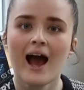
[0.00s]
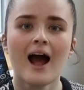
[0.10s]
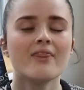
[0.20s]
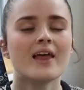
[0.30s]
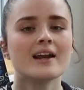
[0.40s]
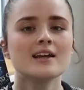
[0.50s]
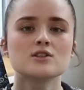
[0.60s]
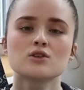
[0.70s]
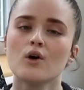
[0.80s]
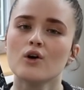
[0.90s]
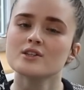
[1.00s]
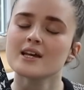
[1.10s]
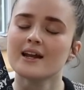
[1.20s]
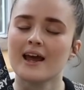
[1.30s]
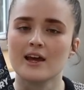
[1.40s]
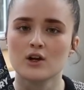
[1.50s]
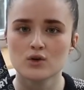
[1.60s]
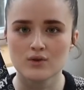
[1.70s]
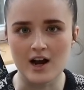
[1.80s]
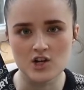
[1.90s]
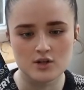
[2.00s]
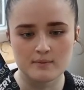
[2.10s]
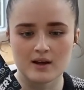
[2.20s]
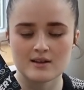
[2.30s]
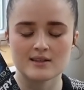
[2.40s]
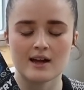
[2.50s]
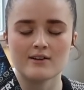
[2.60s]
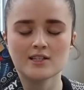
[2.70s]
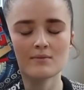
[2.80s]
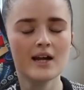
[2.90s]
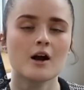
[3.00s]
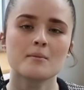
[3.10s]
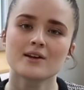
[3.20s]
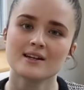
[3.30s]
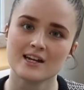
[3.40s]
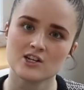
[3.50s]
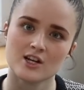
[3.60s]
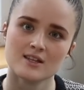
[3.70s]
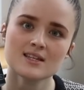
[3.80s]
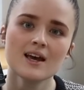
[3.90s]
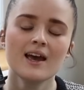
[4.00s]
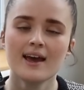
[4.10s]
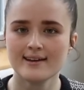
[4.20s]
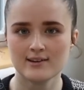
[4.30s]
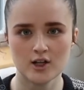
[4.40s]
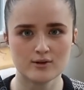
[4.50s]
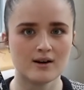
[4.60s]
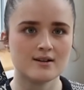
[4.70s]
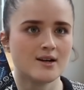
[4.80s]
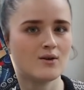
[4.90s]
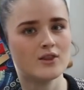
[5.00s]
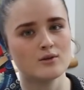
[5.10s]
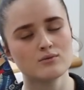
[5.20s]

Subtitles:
And then he is caught in a crash because there is some terrible conditions in Colorado on the